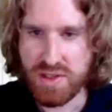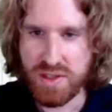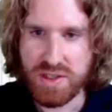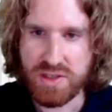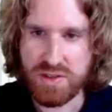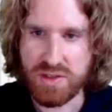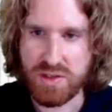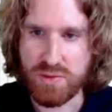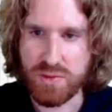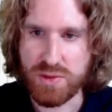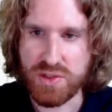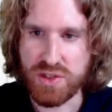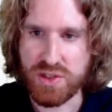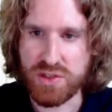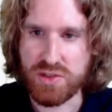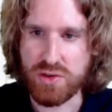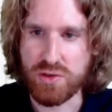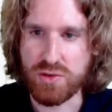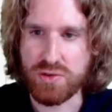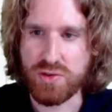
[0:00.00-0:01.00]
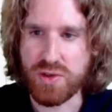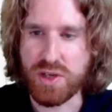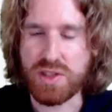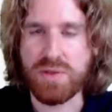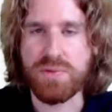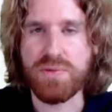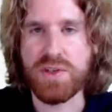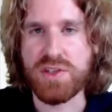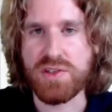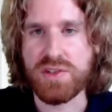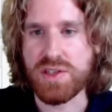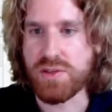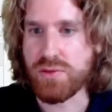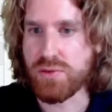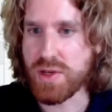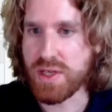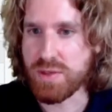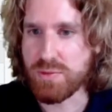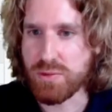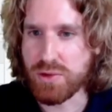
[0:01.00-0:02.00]
So here we're just going to artificially
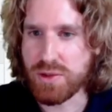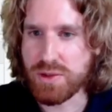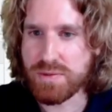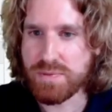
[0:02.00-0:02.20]
create more.